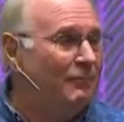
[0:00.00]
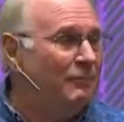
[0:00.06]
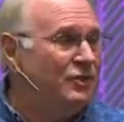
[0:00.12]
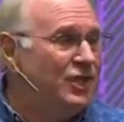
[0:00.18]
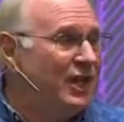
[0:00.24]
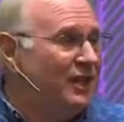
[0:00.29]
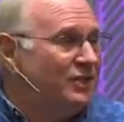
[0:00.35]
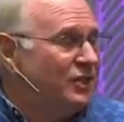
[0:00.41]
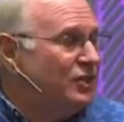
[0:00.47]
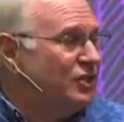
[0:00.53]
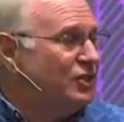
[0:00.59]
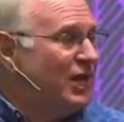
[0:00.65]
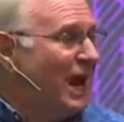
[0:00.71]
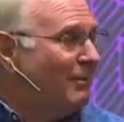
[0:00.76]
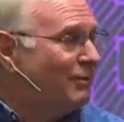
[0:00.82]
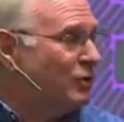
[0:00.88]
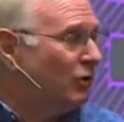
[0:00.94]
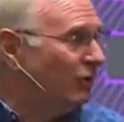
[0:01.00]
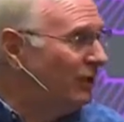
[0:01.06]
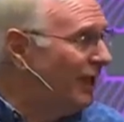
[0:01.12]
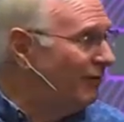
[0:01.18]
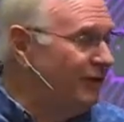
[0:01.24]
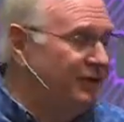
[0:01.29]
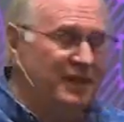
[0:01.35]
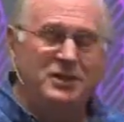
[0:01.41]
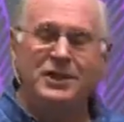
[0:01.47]
Genesis chapter
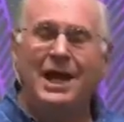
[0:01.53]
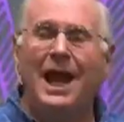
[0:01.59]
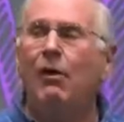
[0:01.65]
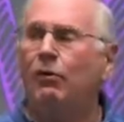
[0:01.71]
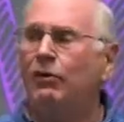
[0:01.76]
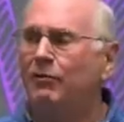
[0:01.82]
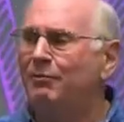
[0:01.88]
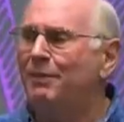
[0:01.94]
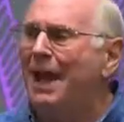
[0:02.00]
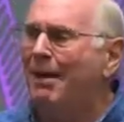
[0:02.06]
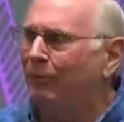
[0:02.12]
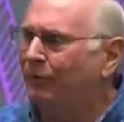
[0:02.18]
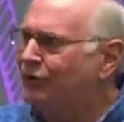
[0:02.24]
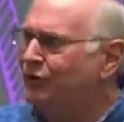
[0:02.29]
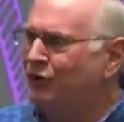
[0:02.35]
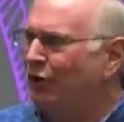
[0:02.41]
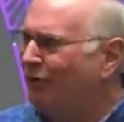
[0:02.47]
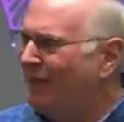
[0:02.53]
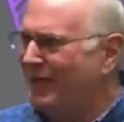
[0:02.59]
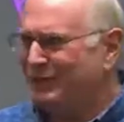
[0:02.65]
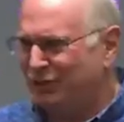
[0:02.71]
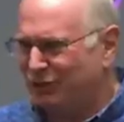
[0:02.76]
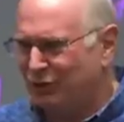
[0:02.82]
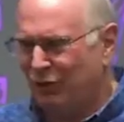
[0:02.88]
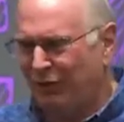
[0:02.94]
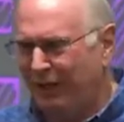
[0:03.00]
11, the Tower of Babel, you know that
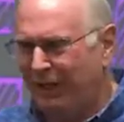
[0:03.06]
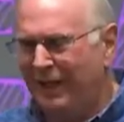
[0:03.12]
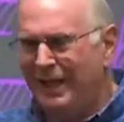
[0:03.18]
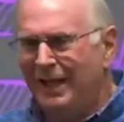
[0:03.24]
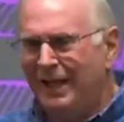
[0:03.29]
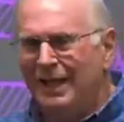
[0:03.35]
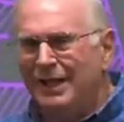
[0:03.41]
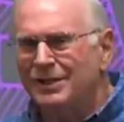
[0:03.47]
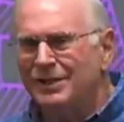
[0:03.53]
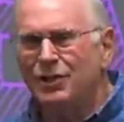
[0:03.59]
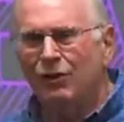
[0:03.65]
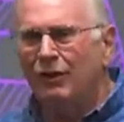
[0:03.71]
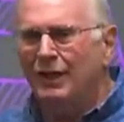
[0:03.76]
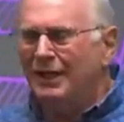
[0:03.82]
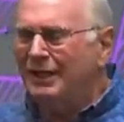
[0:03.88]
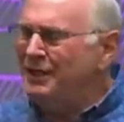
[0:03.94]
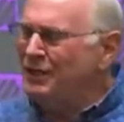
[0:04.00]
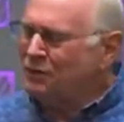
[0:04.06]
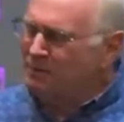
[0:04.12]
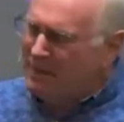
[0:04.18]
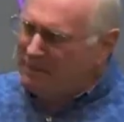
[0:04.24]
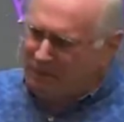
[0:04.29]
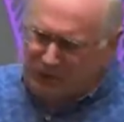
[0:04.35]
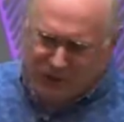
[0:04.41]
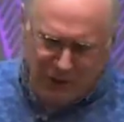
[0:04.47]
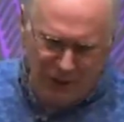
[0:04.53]
story. So these
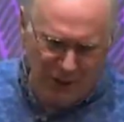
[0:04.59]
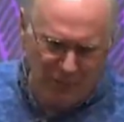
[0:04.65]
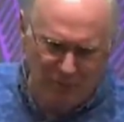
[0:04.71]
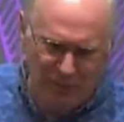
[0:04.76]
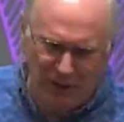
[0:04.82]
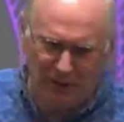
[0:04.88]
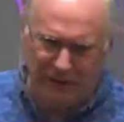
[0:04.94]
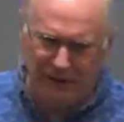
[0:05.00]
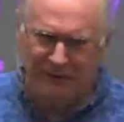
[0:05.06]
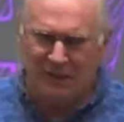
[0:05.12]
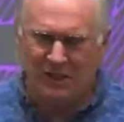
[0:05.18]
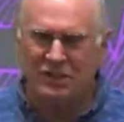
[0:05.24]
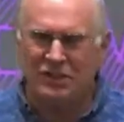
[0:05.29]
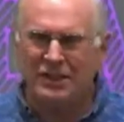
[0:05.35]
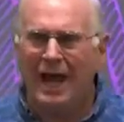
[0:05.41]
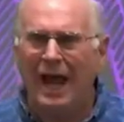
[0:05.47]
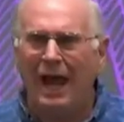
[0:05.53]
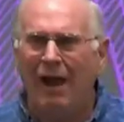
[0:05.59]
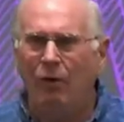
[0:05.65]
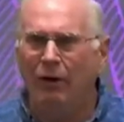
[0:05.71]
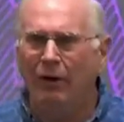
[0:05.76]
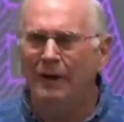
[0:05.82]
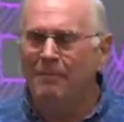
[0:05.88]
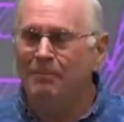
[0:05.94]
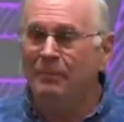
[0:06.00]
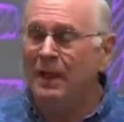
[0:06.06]
people started building this
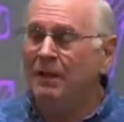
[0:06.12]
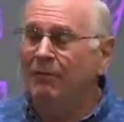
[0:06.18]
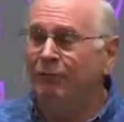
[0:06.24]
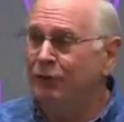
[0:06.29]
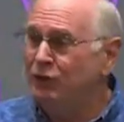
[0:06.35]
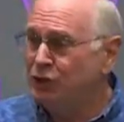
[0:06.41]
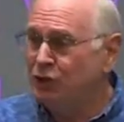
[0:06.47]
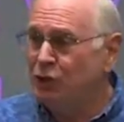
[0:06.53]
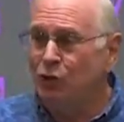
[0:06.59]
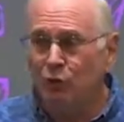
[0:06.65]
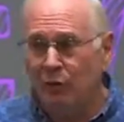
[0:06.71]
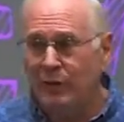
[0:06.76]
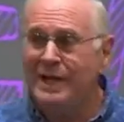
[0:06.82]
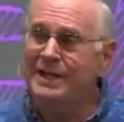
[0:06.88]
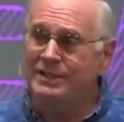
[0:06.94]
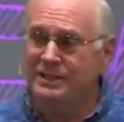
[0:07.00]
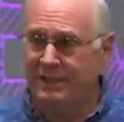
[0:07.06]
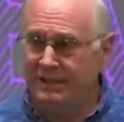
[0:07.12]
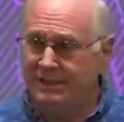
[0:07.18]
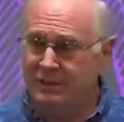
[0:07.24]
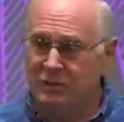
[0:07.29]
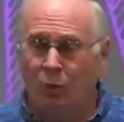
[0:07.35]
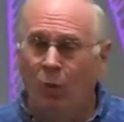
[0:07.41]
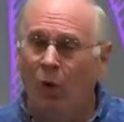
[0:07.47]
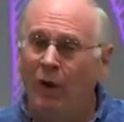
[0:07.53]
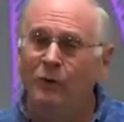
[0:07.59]
tower for two reasons.
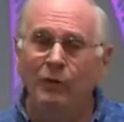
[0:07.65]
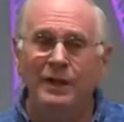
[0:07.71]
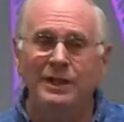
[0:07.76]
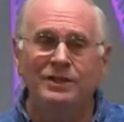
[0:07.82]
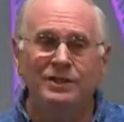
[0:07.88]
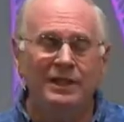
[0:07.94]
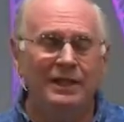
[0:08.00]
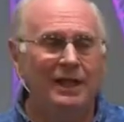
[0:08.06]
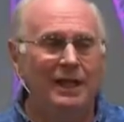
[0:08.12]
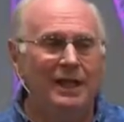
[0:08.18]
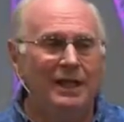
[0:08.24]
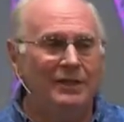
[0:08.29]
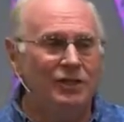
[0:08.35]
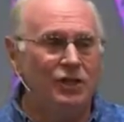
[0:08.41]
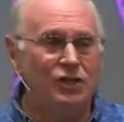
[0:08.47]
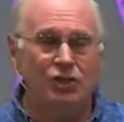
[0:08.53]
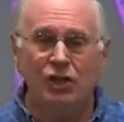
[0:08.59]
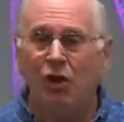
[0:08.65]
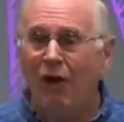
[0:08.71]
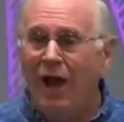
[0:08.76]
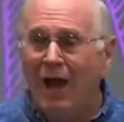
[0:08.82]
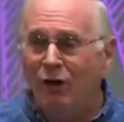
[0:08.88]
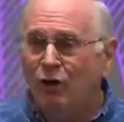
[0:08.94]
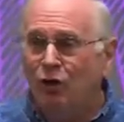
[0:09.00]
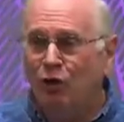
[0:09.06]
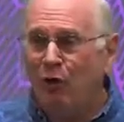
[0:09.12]
One reason, to show
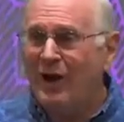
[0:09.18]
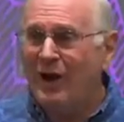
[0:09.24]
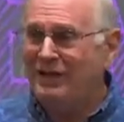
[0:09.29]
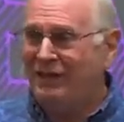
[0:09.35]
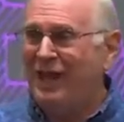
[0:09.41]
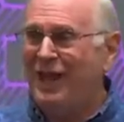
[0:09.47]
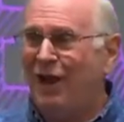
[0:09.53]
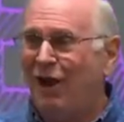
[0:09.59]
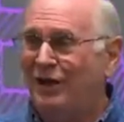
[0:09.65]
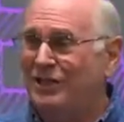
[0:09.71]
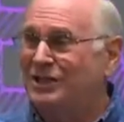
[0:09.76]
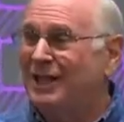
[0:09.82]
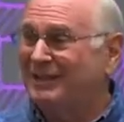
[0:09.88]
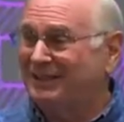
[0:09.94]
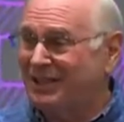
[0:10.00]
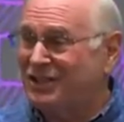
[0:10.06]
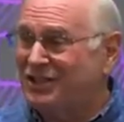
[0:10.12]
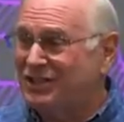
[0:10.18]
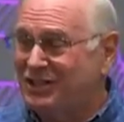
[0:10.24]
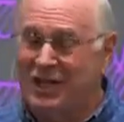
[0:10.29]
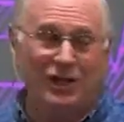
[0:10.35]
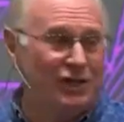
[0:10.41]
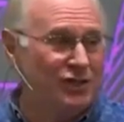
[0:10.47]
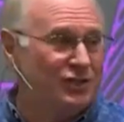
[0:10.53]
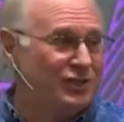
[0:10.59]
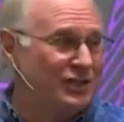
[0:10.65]
how great they are. It's like the
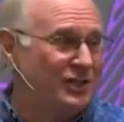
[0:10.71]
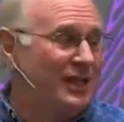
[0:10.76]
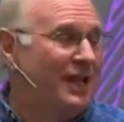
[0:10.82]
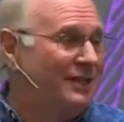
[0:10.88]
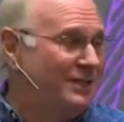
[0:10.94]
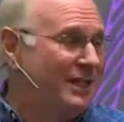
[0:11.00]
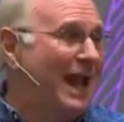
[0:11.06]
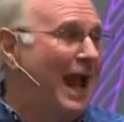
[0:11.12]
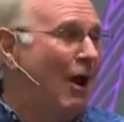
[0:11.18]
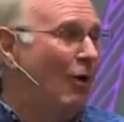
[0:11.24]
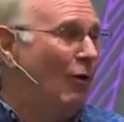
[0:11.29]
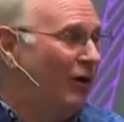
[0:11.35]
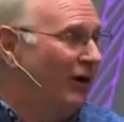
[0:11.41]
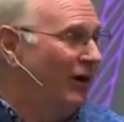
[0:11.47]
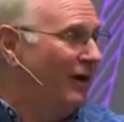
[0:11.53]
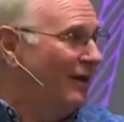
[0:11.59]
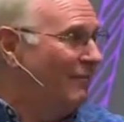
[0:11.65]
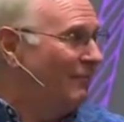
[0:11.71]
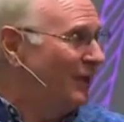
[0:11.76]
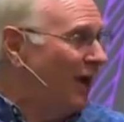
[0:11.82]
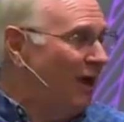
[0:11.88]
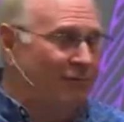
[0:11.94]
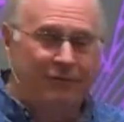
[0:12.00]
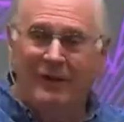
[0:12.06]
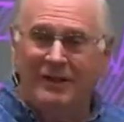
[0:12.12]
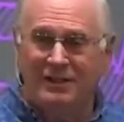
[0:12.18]
Sears Tower
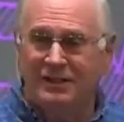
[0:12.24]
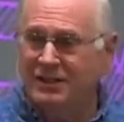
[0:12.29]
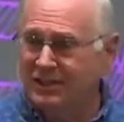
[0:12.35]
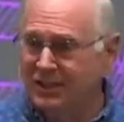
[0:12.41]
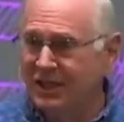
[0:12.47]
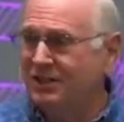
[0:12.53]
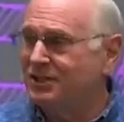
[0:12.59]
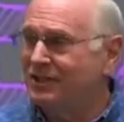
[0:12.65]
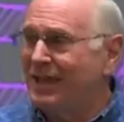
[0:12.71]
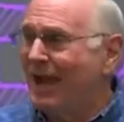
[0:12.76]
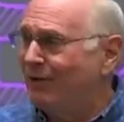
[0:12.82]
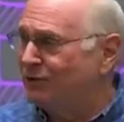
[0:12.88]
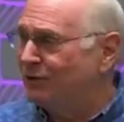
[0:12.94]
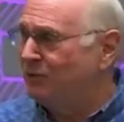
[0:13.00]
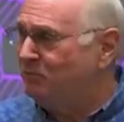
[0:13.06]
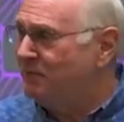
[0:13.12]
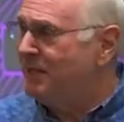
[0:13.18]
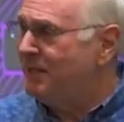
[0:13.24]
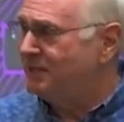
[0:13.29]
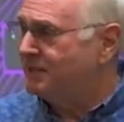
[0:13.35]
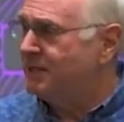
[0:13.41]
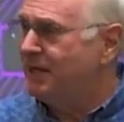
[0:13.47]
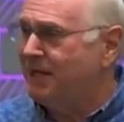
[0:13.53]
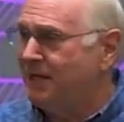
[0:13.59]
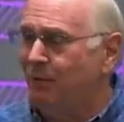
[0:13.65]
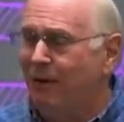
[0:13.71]
of 6000
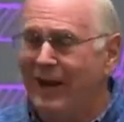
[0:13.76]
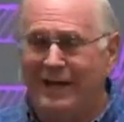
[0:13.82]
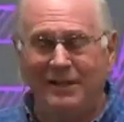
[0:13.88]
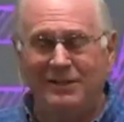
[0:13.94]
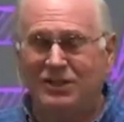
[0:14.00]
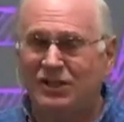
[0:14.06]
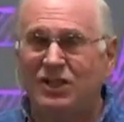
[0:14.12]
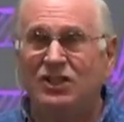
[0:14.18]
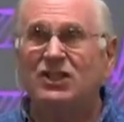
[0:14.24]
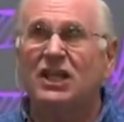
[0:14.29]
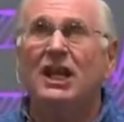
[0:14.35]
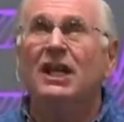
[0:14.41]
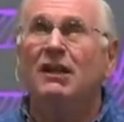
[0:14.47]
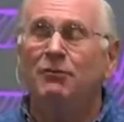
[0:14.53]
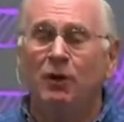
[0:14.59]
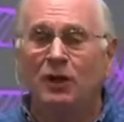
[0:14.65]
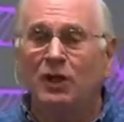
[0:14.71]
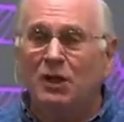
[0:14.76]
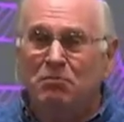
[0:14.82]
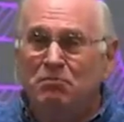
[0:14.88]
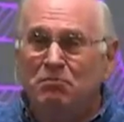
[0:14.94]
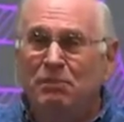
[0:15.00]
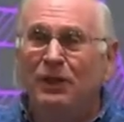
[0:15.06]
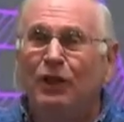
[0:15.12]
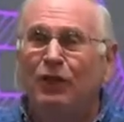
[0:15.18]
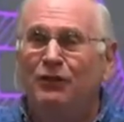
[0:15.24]
BC, right? It's just, they're going to
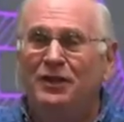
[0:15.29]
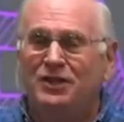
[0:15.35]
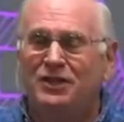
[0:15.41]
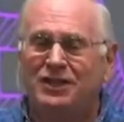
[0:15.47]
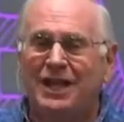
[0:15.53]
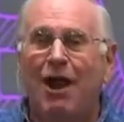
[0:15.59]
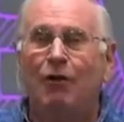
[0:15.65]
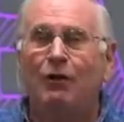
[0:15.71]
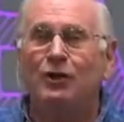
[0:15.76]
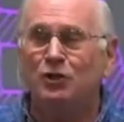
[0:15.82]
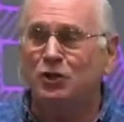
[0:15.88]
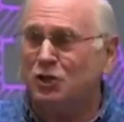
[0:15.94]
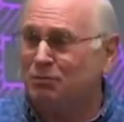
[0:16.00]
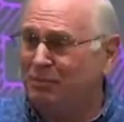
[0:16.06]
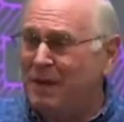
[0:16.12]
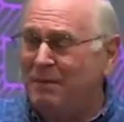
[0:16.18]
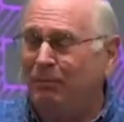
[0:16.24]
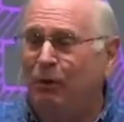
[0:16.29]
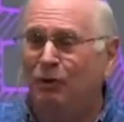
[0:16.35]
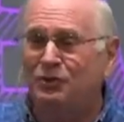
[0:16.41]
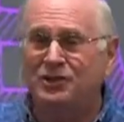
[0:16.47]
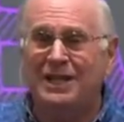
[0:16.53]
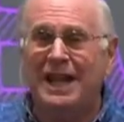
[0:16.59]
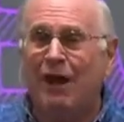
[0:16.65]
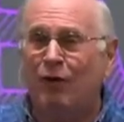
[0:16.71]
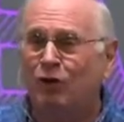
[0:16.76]
build this tower to people will
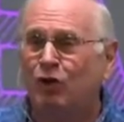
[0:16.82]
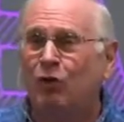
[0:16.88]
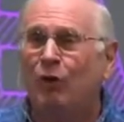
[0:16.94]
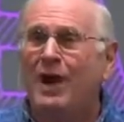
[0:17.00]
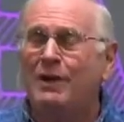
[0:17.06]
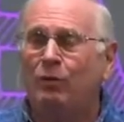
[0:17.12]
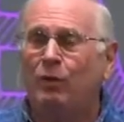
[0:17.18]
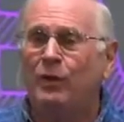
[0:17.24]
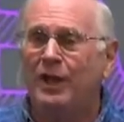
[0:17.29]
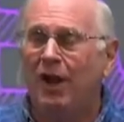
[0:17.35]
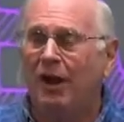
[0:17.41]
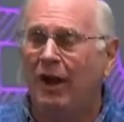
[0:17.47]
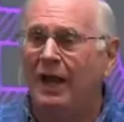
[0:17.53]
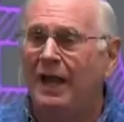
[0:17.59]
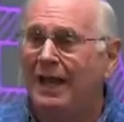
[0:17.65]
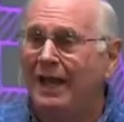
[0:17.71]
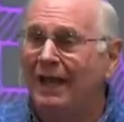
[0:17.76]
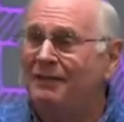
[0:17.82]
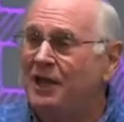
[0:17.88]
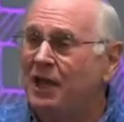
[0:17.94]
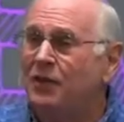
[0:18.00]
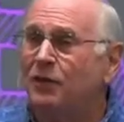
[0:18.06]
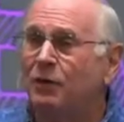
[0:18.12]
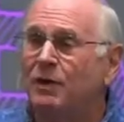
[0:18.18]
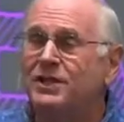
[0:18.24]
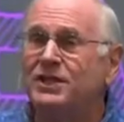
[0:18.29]
see how great we are. And the
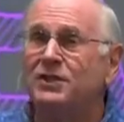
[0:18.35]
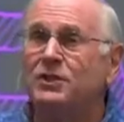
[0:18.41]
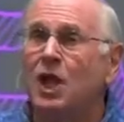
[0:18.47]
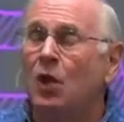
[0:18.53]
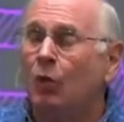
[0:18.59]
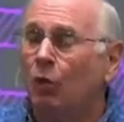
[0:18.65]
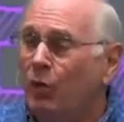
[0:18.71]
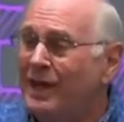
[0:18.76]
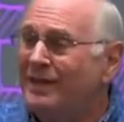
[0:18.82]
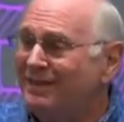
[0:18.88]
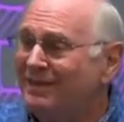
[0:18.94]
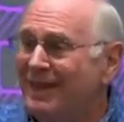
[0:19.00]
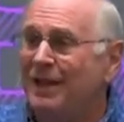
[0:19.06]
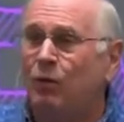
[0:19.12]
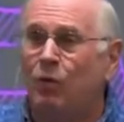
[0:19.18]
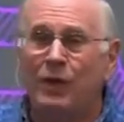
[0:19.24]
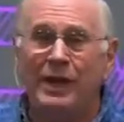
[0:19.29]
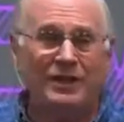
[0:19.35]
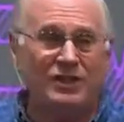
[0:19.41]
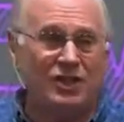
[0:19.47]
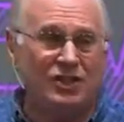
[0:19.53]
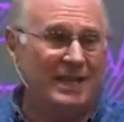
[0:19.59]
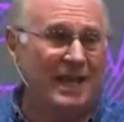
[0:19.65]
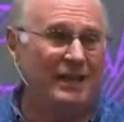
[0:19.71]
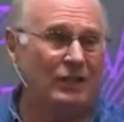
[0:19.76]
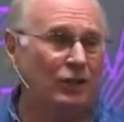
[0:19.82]
other reason is, we think we can
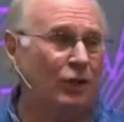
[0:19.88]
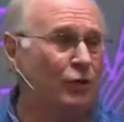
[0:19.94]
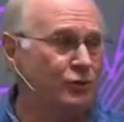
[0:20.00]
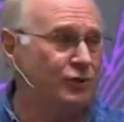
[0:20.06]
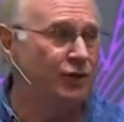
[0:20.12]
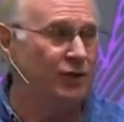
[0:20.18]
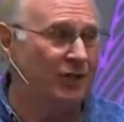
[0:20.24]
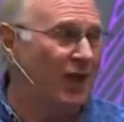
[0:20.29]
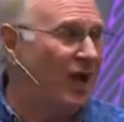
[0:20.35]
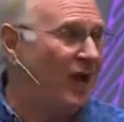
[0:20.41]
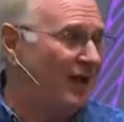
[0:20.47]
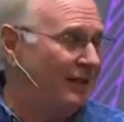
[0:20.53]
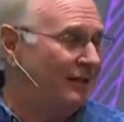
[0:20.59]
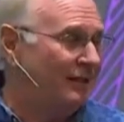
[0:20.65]
just get closer to God.